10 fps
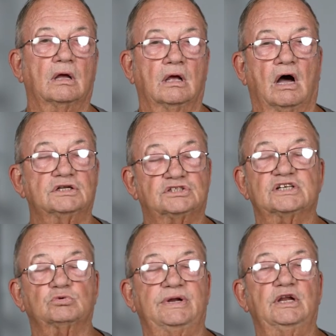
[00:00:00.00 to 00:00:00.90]
God
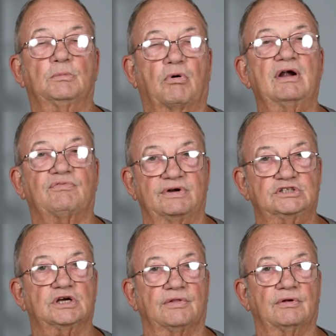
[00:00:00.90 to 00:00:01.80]
says we need to pray for
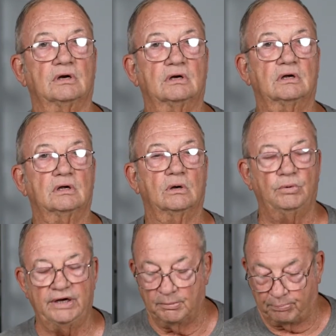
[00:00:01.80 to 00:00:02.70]
each other.
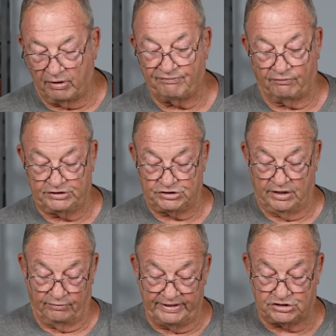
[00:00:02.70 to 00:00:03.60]
We need to pray for each
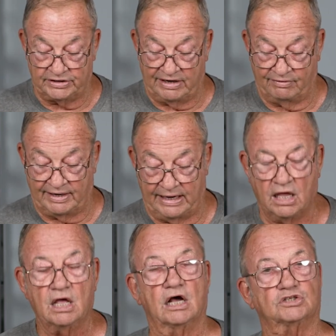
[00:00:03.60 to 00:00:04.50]
other each and every day,
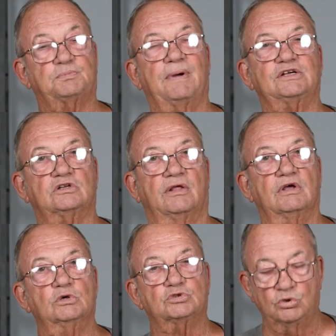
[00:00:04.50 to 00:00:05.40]
especially
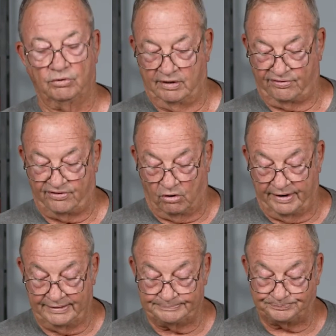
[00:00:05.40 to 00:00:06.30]
those who are in
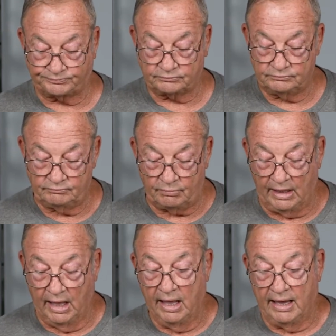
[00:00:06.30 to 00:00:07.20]
authority.
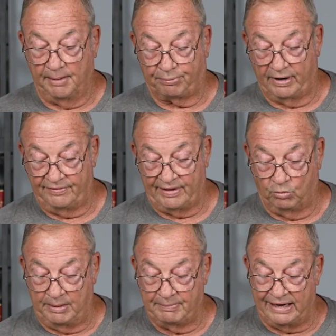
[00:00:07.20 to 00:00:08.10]
And pray that
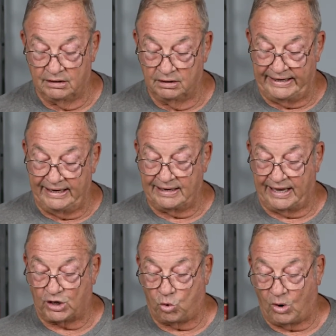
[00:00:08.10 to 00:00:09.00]
we may lead
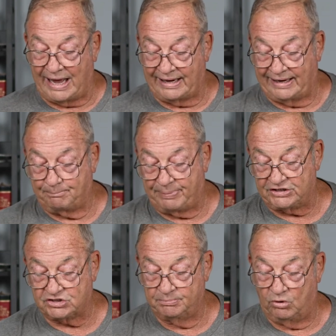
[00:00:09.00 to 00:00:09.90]
a quiet and
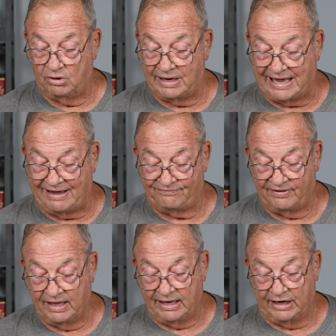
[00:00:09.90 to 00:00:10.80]
peaceable life
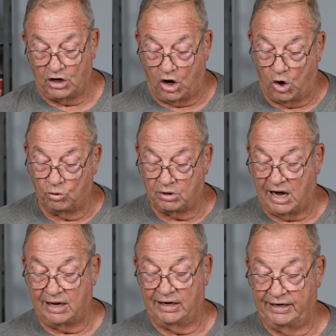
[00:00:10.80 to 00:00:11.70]
in all
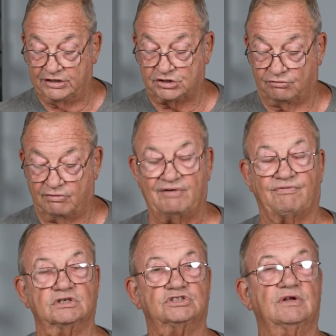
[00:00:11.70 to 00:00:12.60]
godliness and
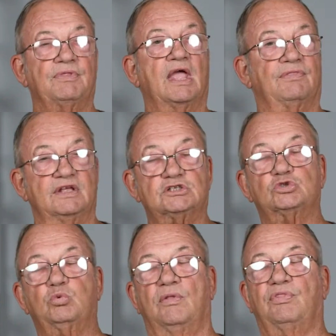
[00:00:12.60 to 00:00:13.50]
reverence. This
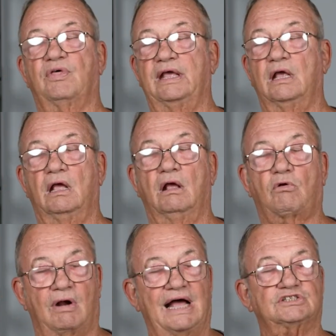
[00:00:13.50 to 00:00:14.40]
is one thing
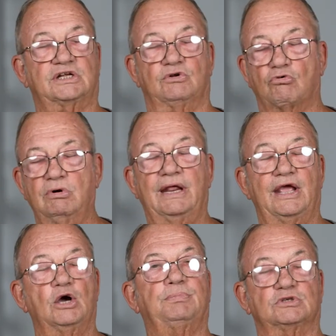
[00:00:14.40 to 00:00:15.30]
Christ can really
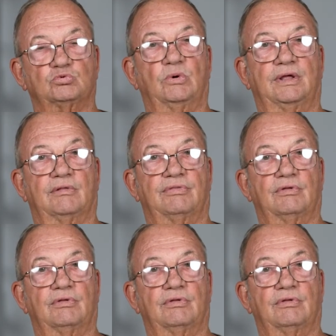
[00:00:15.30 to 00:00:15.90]
help us with.